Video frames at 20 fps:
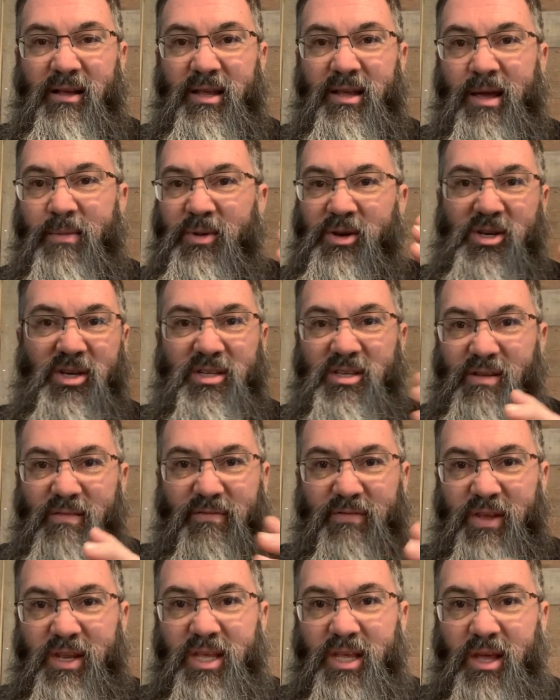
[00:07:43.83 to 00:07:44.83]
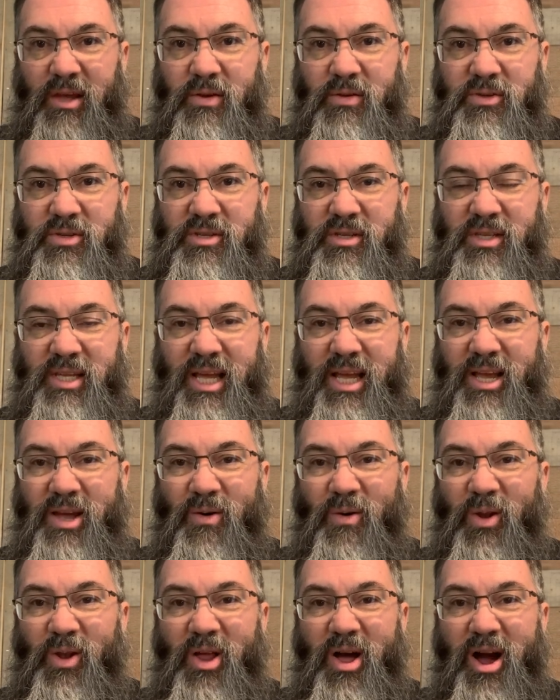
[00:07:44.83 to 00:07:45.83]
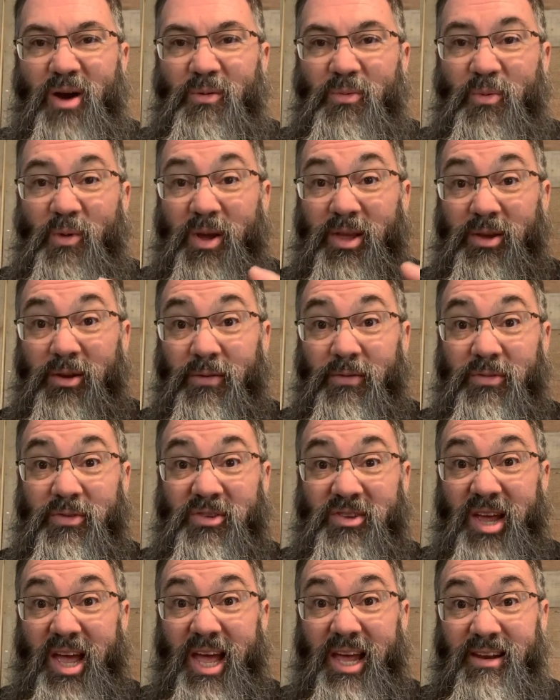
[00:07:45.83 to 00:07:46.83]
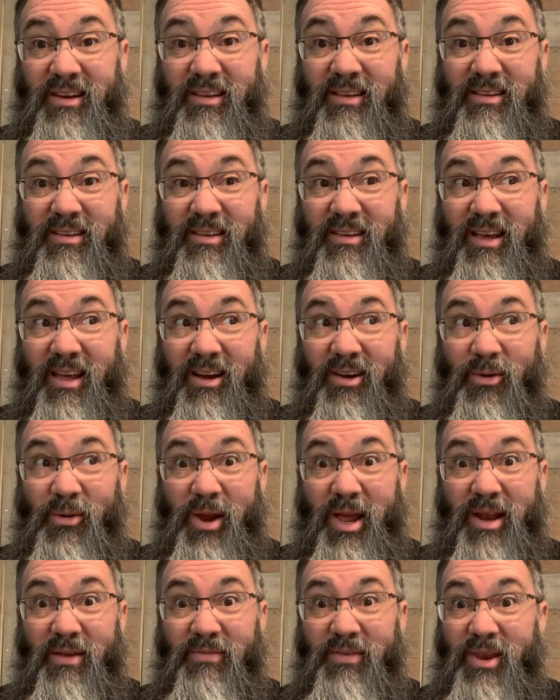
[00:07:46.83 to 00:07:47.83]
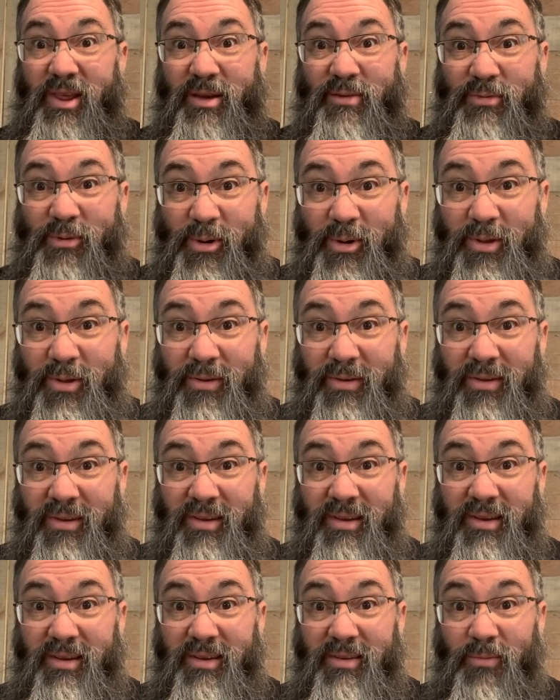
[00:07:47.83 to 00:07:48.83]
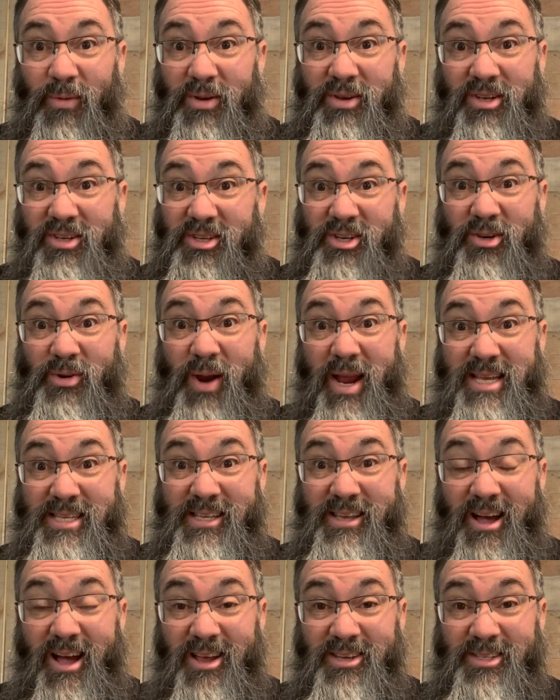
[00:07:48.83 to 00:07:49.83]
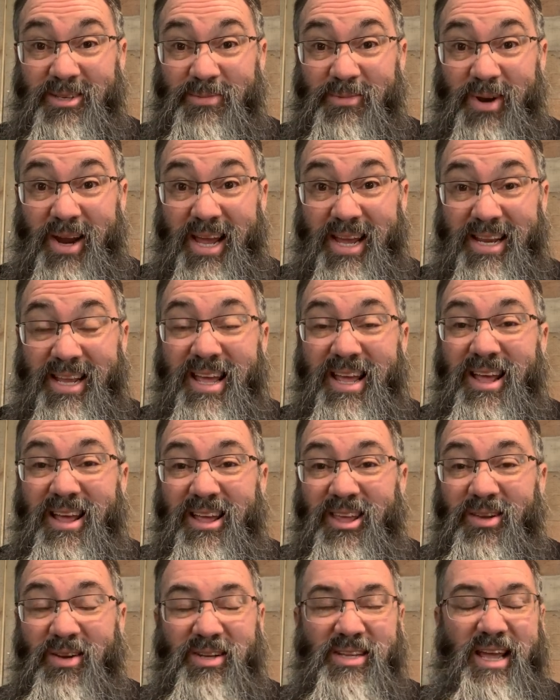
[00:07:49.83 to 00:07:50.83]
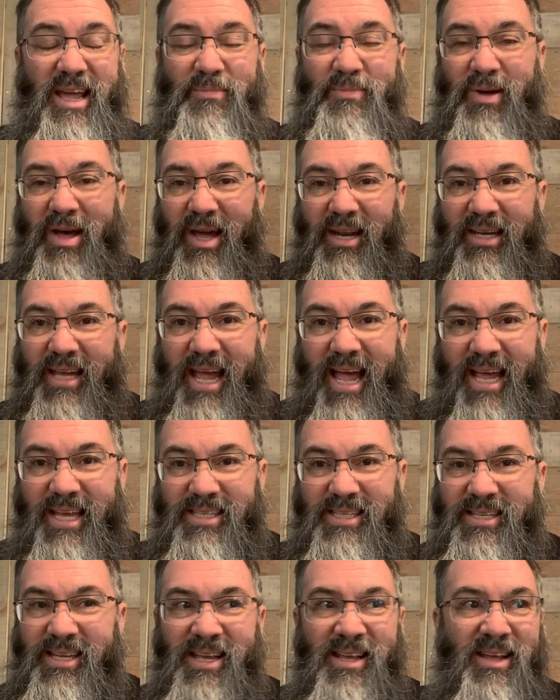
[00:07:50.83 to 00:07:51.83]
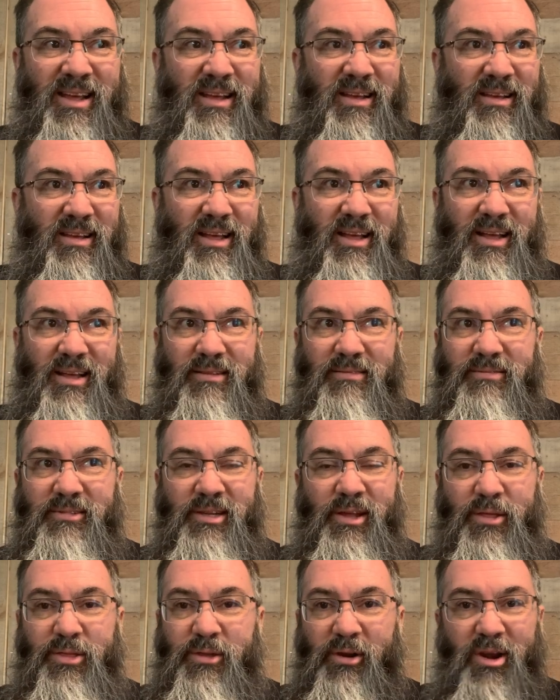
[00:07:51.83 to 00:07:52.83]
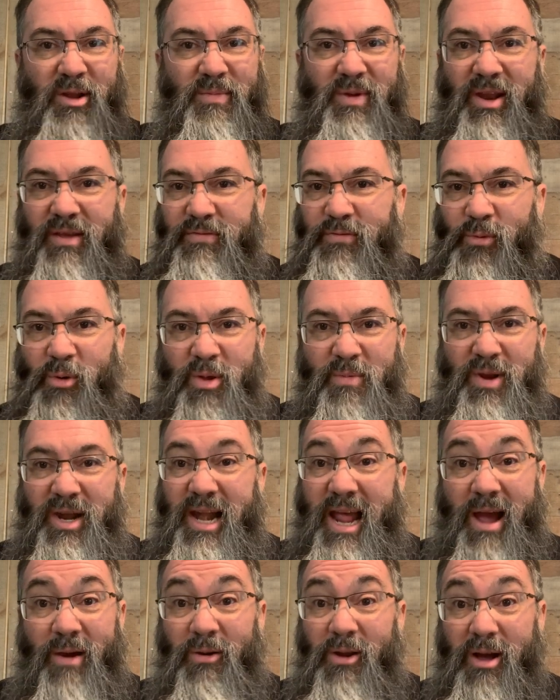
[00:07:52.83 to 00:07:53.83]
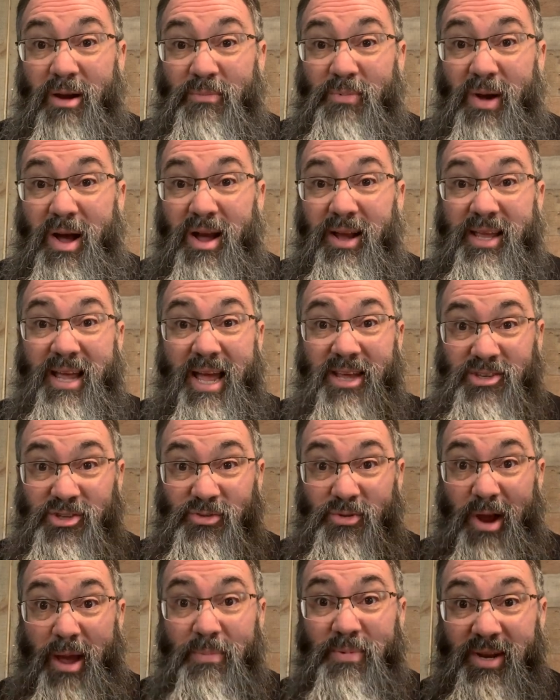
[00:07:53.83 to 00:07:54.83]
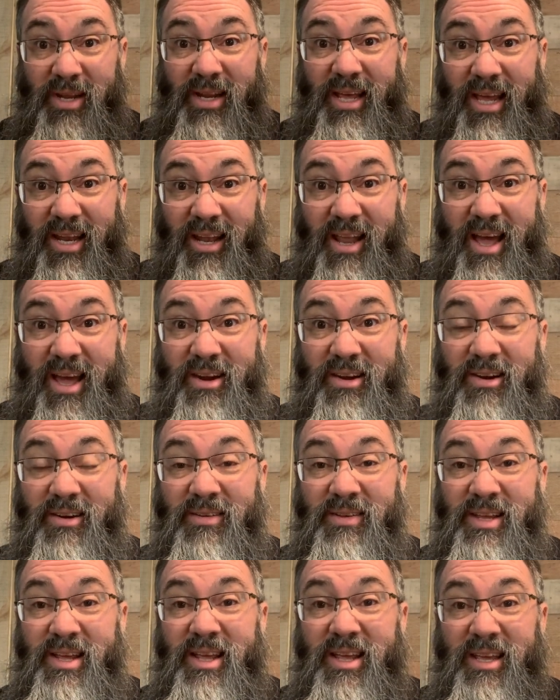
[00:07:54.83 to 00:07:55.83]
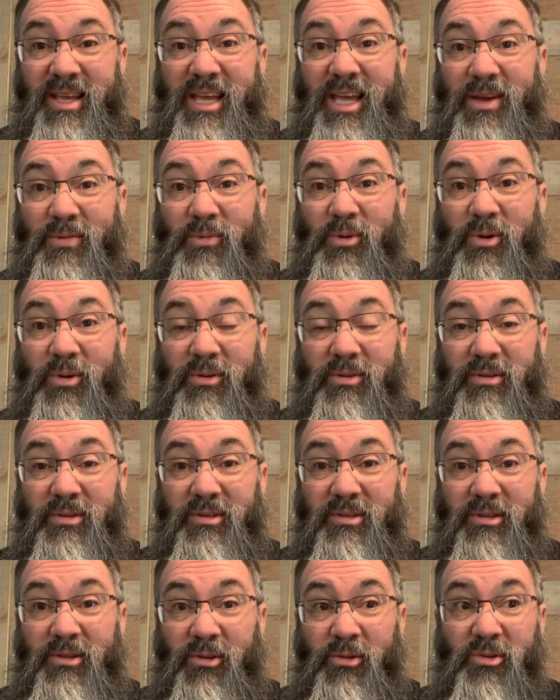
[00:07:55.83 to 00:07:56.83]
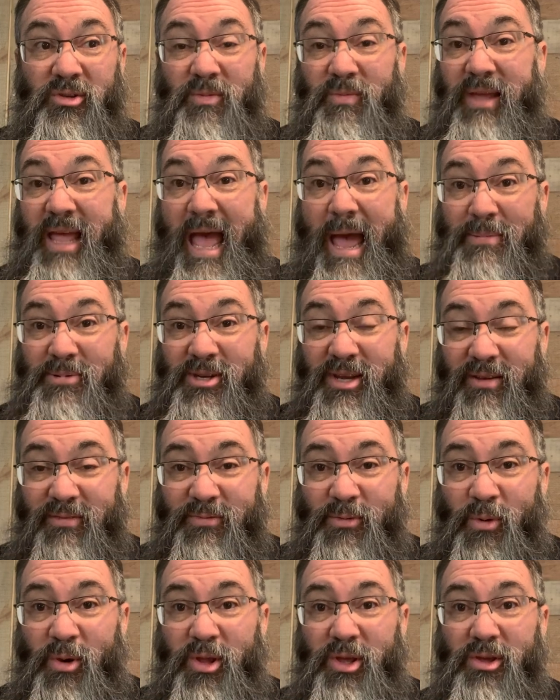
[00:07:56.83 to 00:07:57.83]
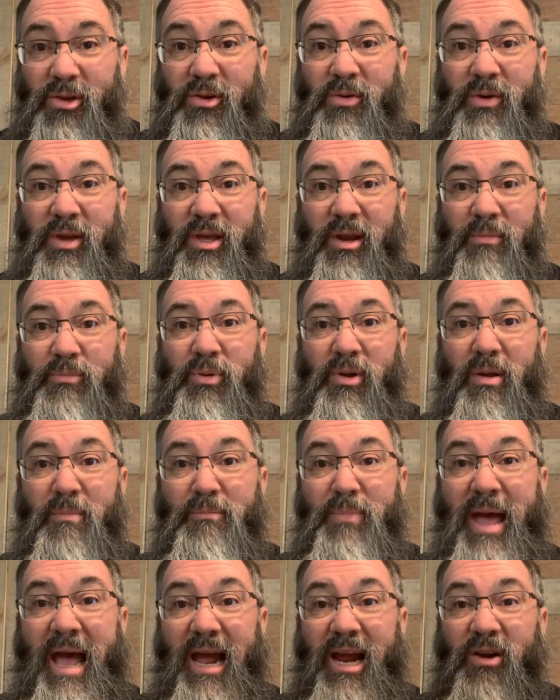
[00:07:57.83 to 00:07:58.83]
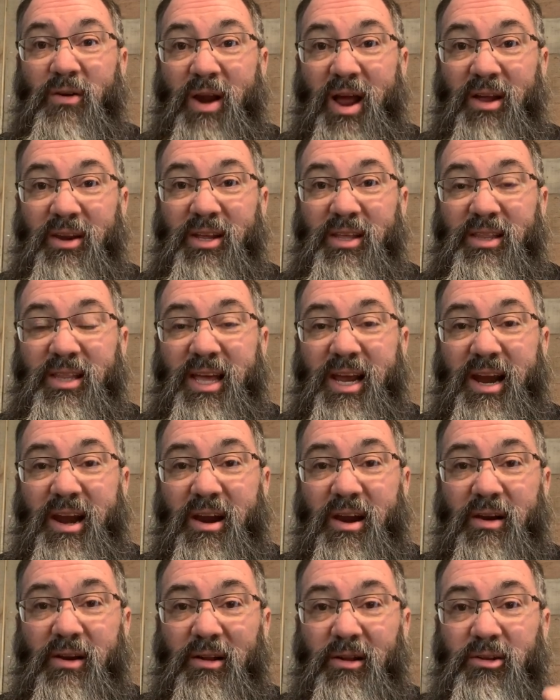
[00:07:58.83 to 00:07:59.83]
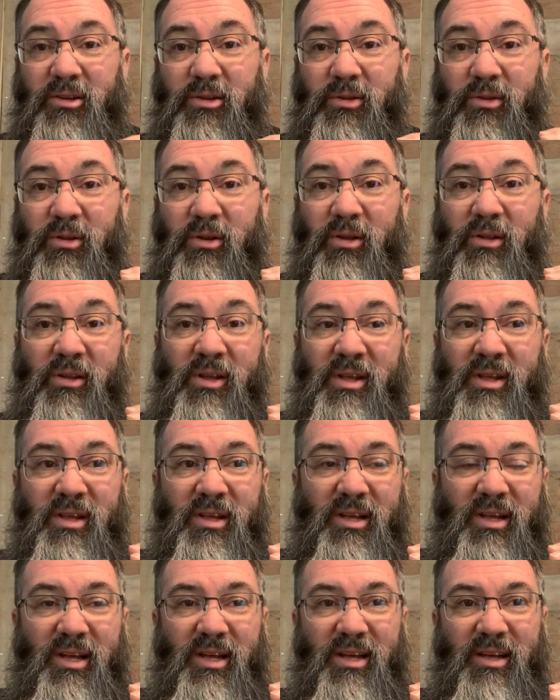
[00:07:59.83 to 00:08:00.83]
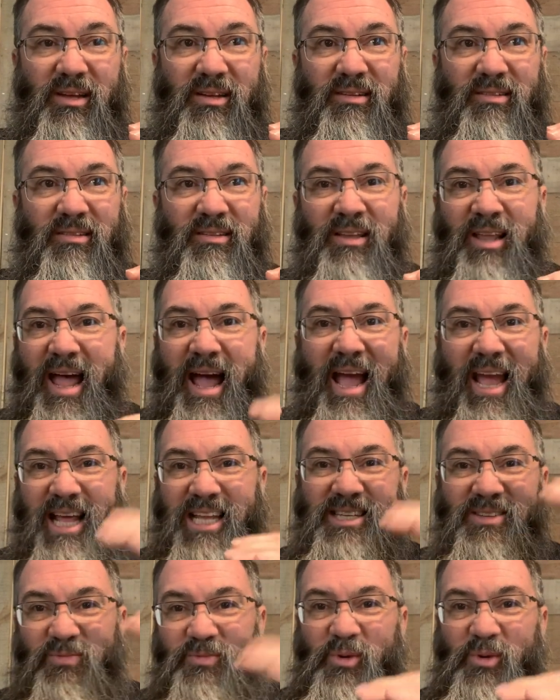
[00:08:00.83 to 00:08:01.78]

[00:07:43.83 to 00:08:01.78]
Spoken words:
images and videos that go along with what you've said and create a video for you, which is crazy awesome, right? You can take a podcast, 30-minute, 40-minute, hour-long podcast, drop it in Headliner. It will do some captioning for you. It'll put a background in there. It'll do little lines